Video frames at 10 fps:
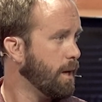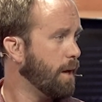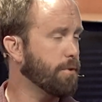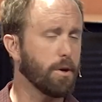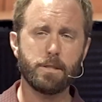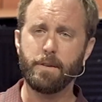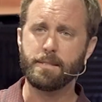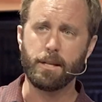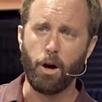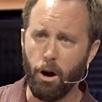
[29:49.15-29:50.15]
And for those of
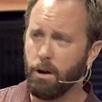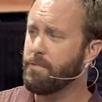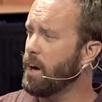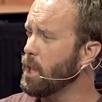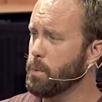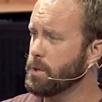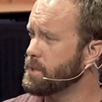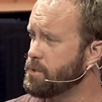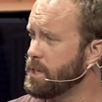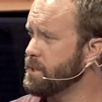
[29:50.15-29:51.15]
us that are followers
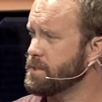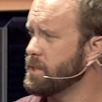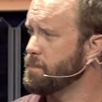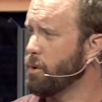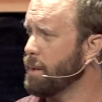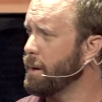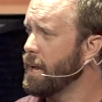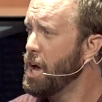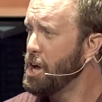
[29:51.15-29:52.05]
of Jesus this morning, man,